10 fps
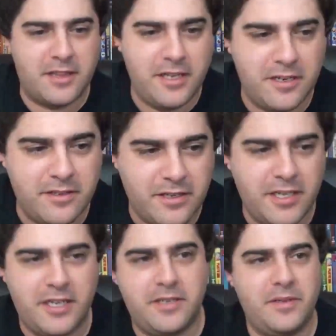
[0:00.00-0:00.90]
the end
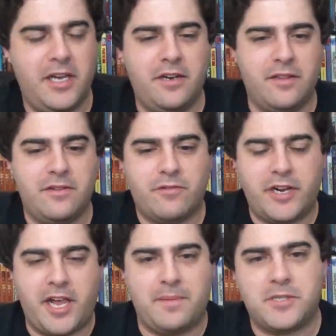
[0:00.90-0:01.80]
of the
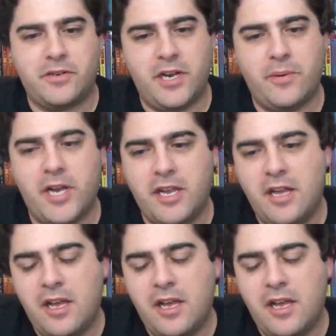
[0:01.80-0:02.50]
recap. So anyway,